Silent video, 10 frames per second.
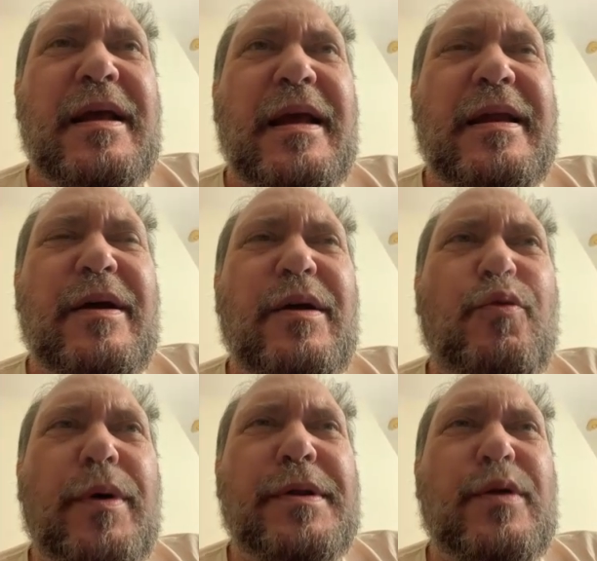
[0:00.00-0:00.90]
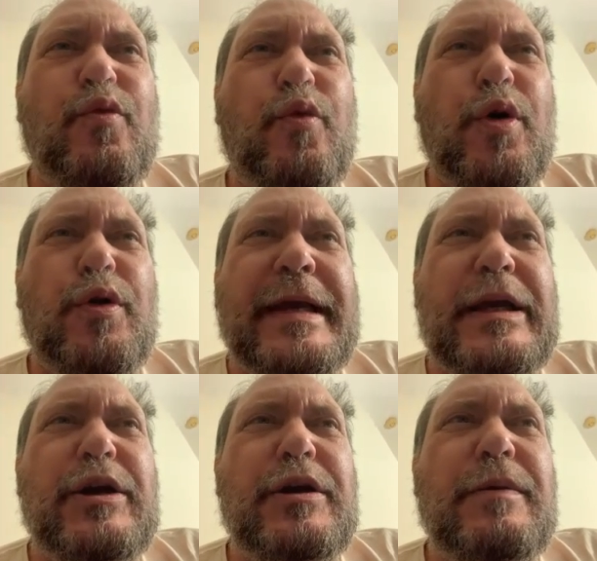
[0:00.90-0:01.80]
it, it wasn't really
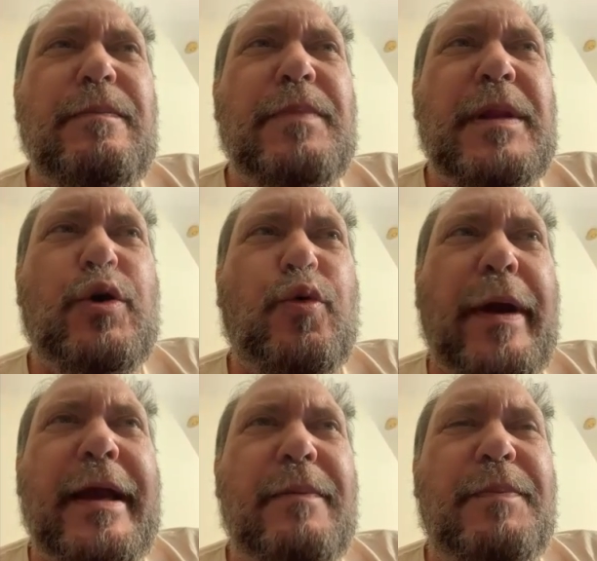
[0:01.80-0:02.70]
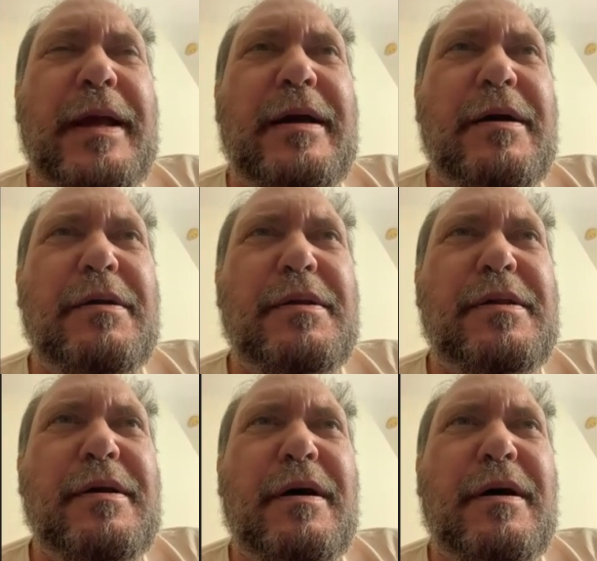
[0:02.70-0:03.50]
great because